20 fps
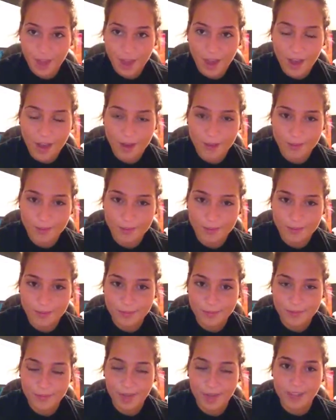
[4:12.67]

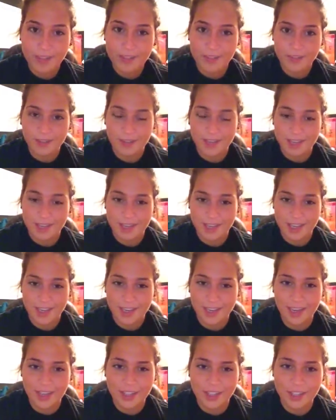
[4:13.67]
Also, on the
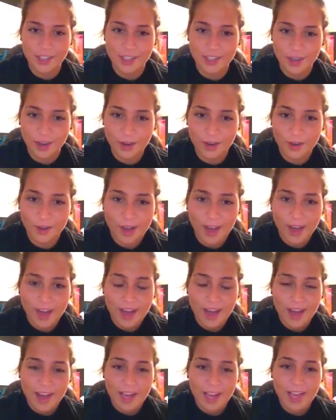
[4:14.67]
technology note,
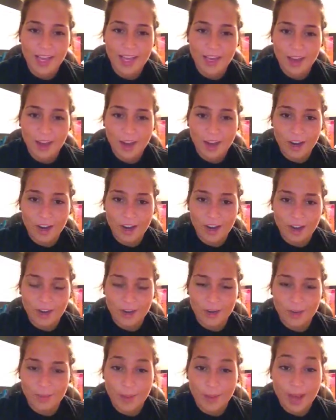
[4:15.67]
in
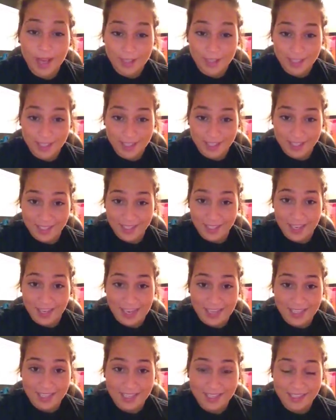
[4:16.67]
our politics
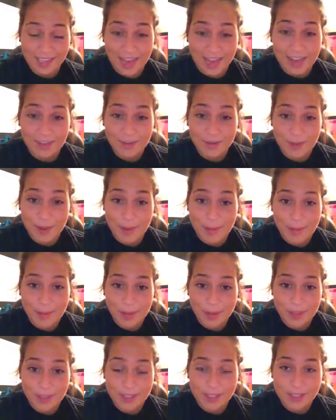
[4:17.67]
class, I
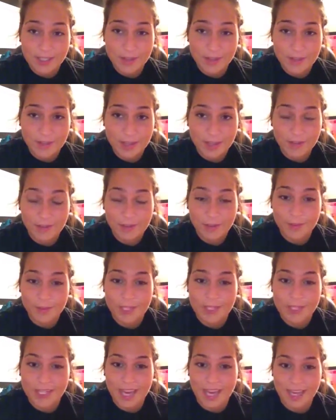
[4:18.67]
remember something from
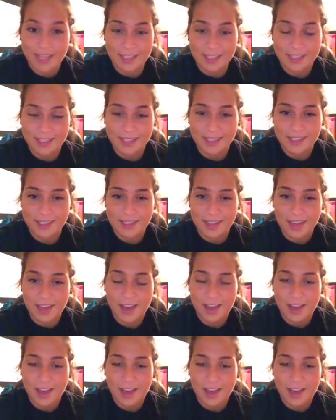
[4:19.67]
the text